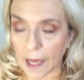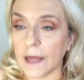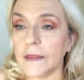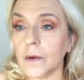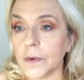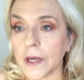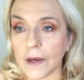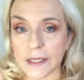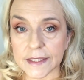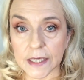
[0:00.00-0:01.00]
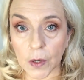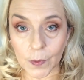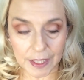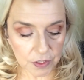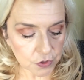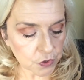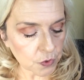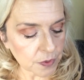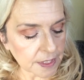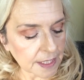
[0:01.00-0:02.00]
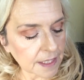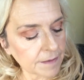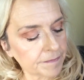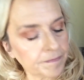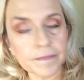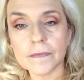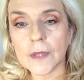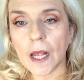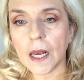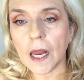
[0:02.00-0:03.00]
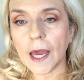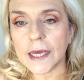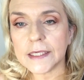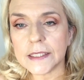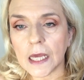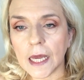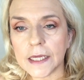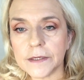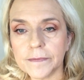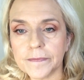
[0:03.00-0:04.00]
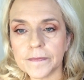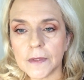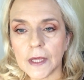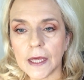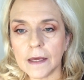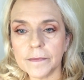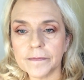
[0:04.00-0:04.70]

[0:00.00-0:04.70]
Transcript: And then we're going to go into the light side there.